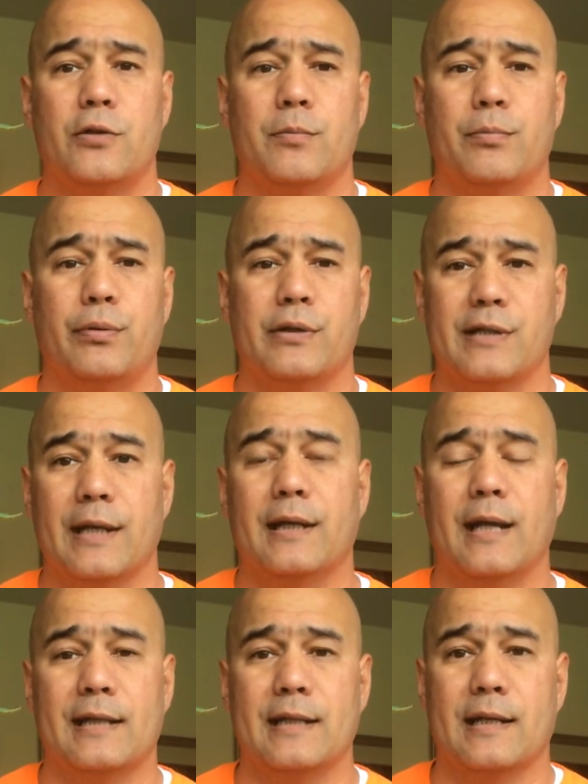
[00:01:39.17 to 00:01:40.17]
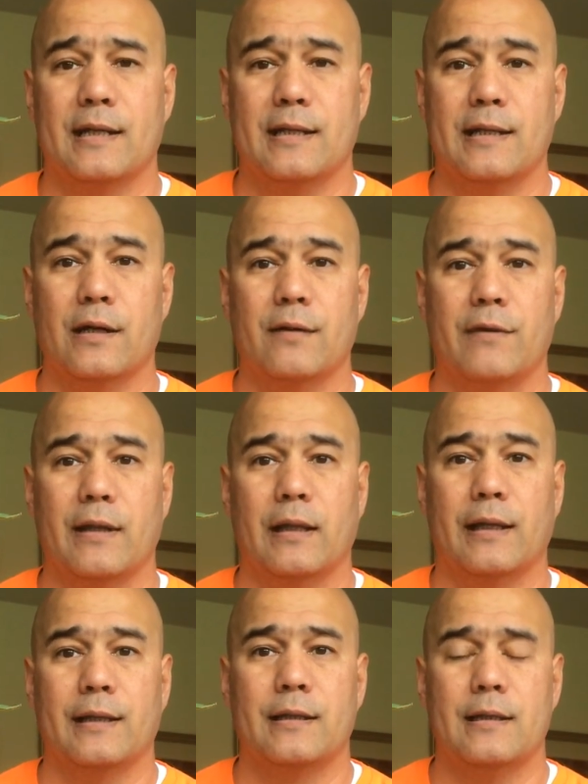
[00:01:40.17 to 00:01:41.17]
present at the end of the year if they
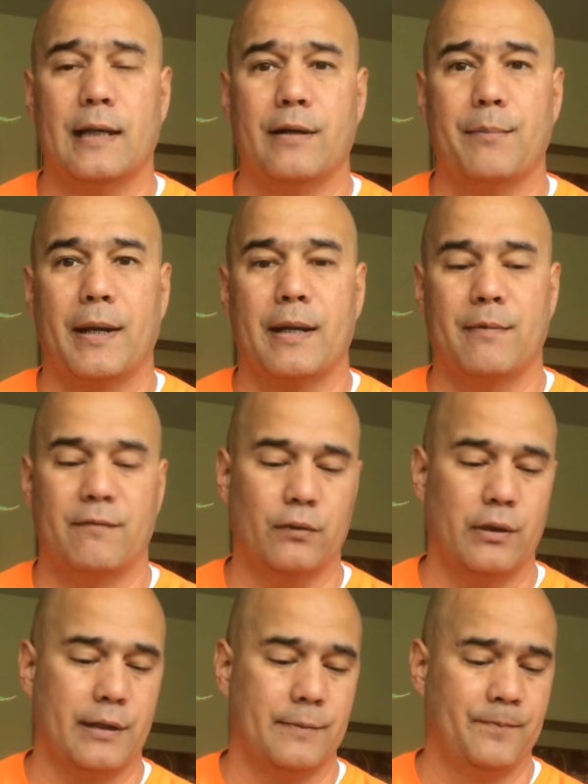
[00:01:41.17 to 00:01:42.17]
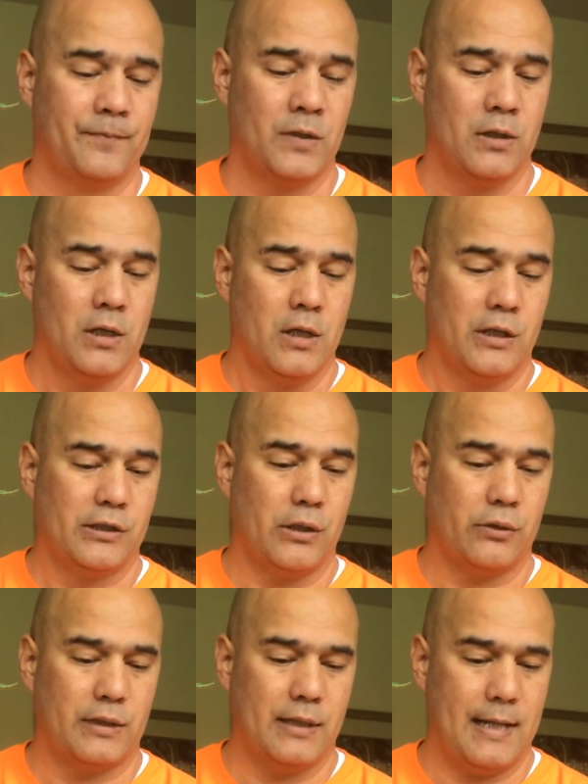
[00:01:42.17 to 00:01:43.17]
like, down in Miami, Florida. So
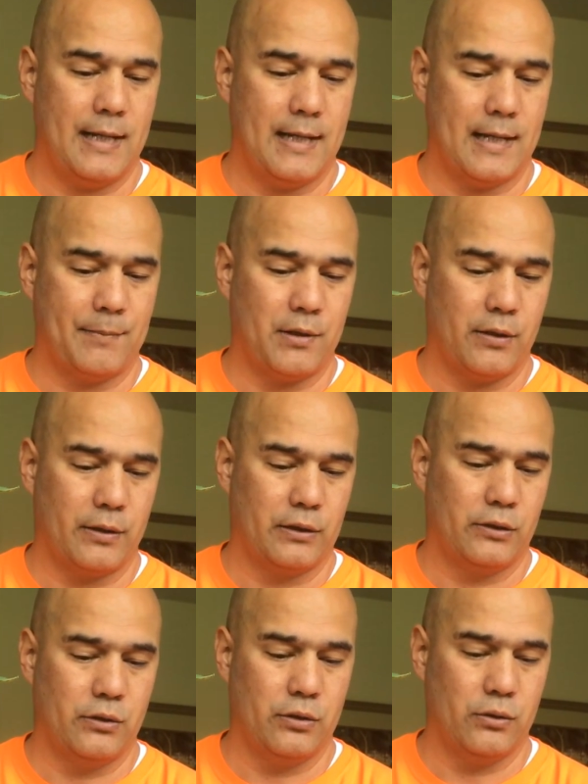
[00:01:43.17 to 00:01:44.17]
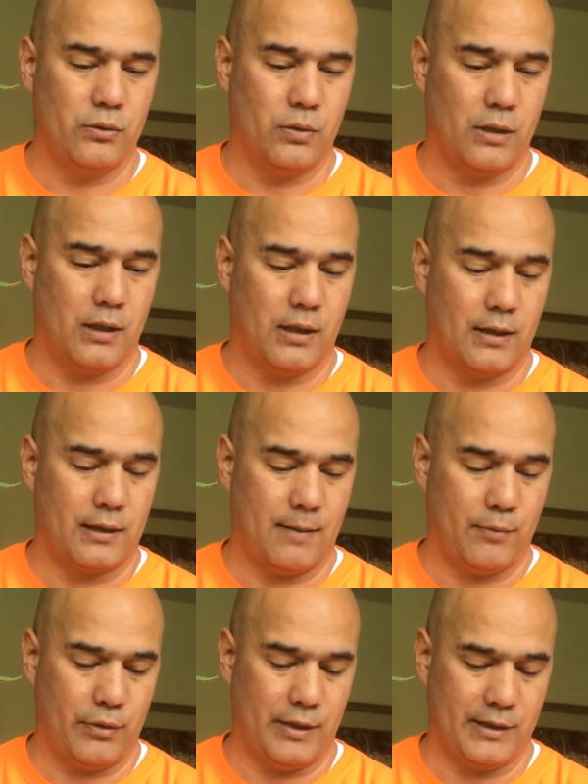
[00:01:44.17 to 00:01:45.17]
today I'm going to do a
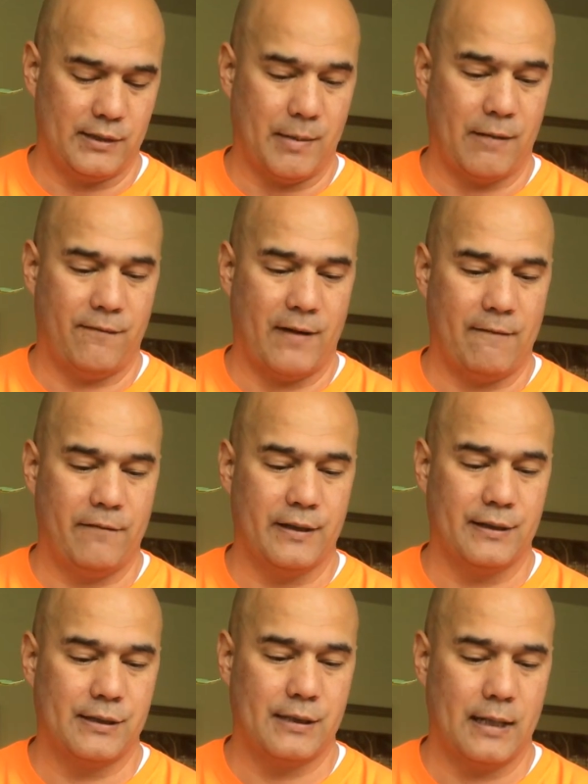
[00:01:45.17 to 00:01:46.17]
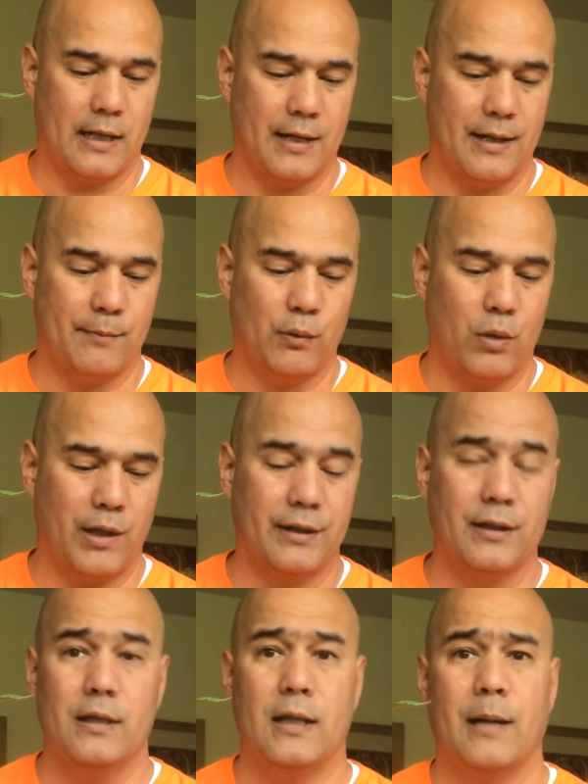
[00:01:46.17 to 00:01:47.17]
couple things, about 5 things. Number one,
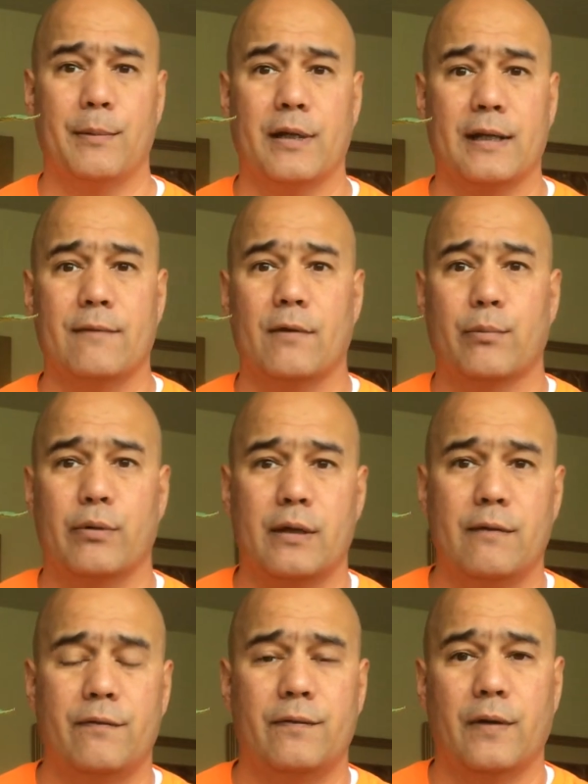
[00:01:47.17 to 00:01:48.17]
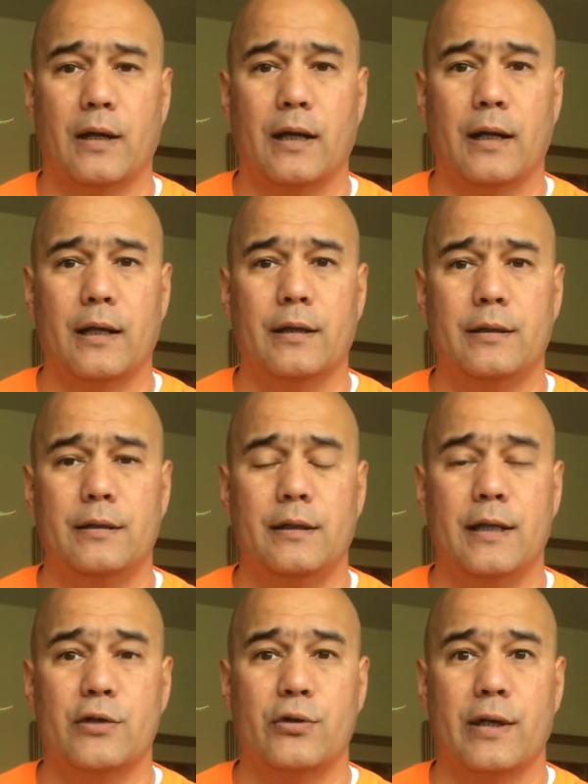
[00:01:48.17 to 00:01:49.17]
I'm going to give you a brief
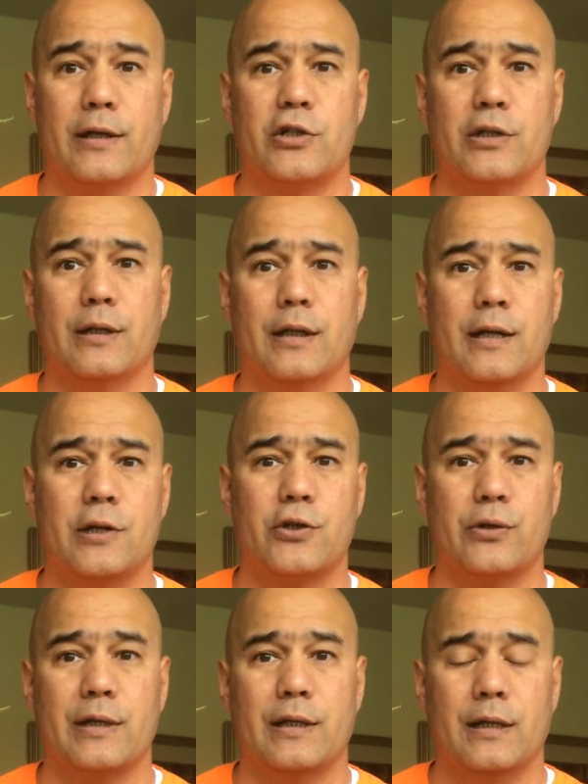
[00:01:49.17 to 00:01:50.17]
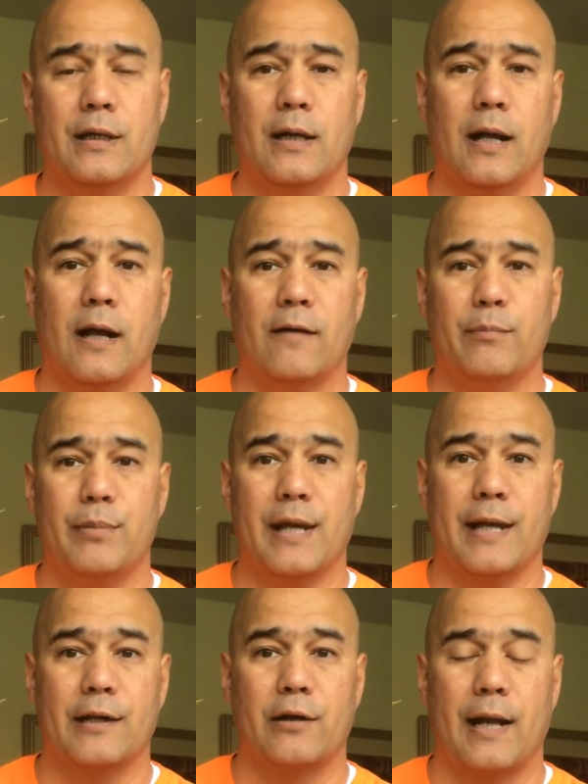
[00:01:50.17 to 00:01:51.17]
introduction and history of
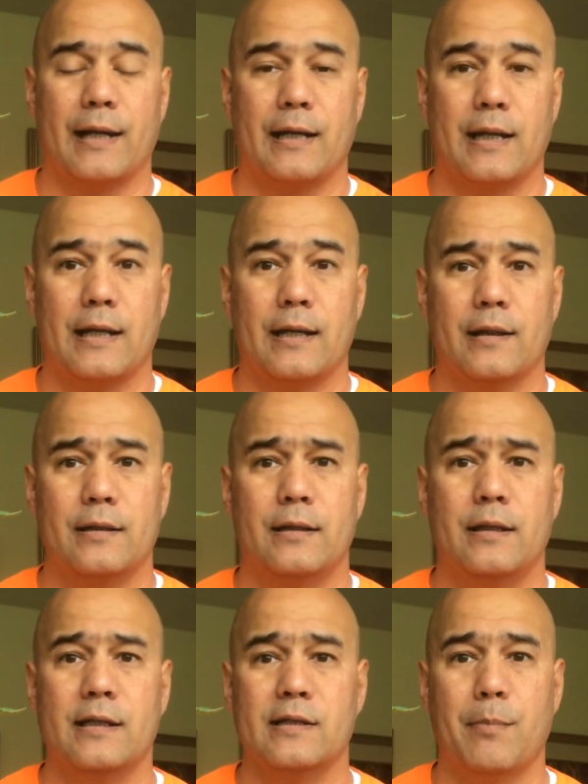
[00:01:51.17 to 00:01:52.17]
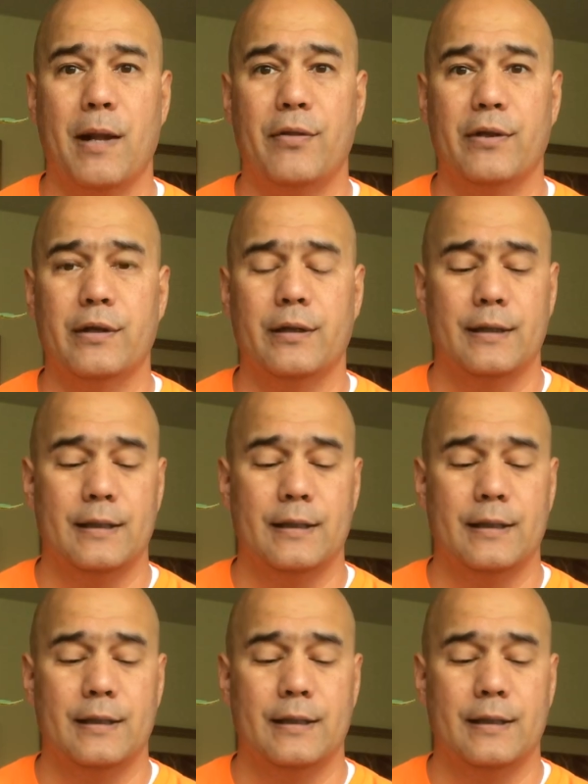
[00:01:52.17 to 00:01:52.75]
B.A. Kratky, his method,